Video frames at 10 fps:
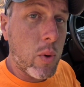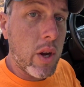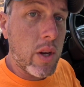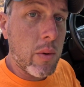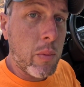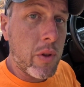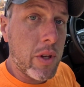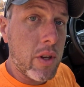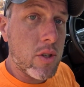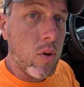is where I ended up
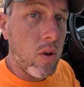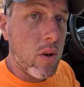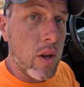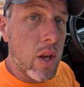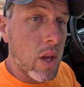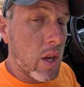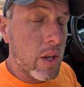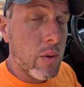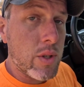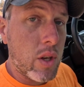putting the controller.
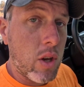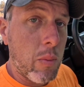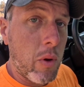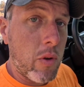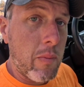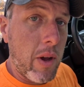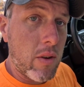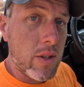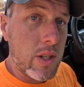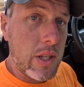Use that cup holder
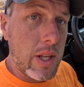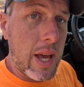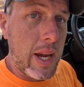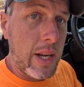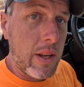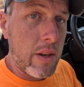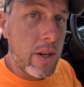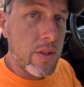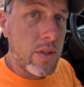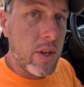mount to lock it in
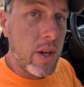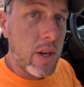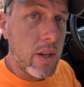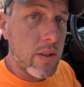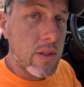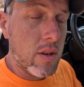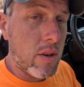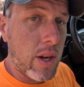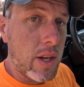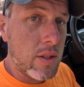nice and tight in the
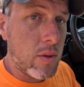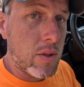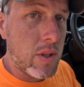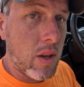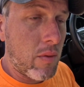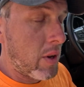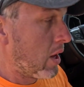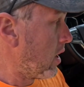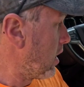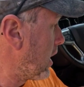center console itself.
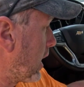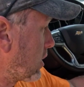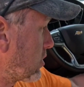I